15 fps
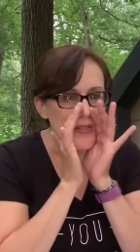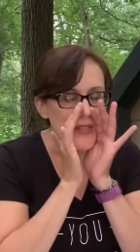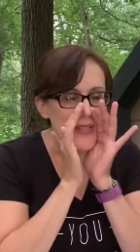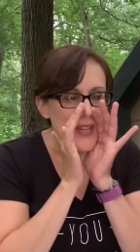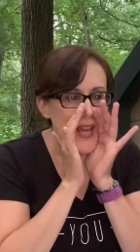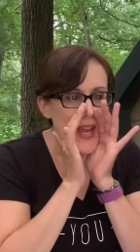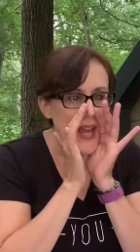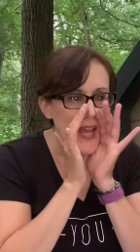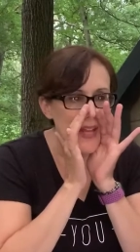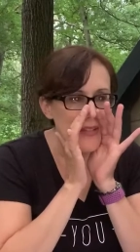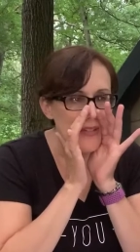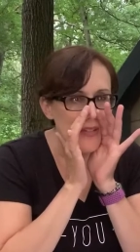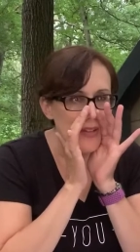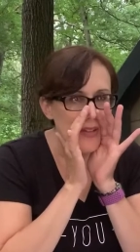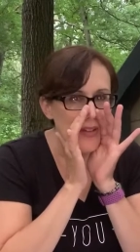
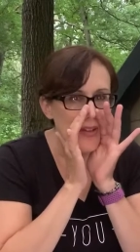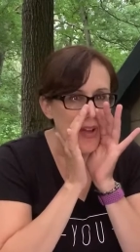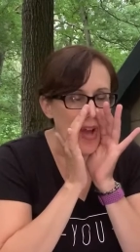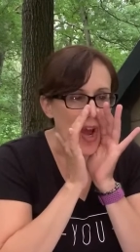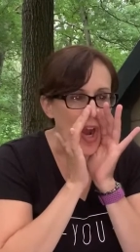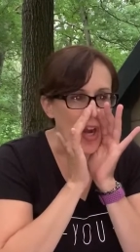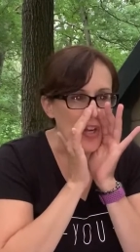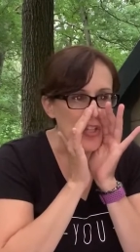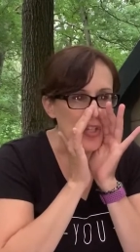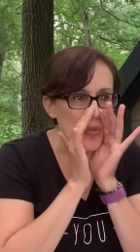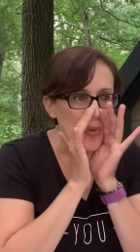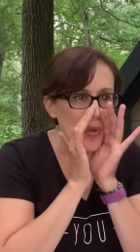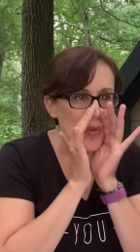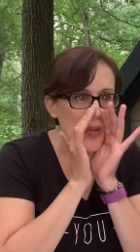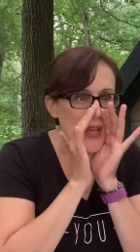Daniel! Are
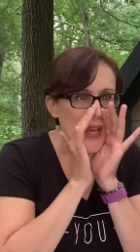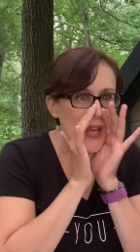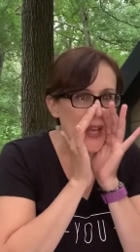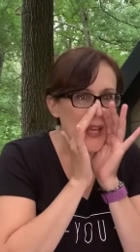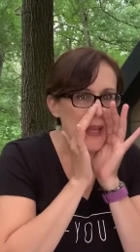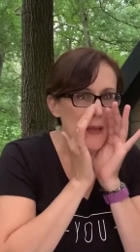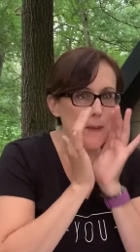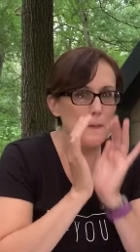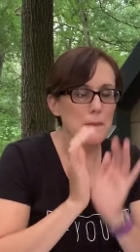you okay?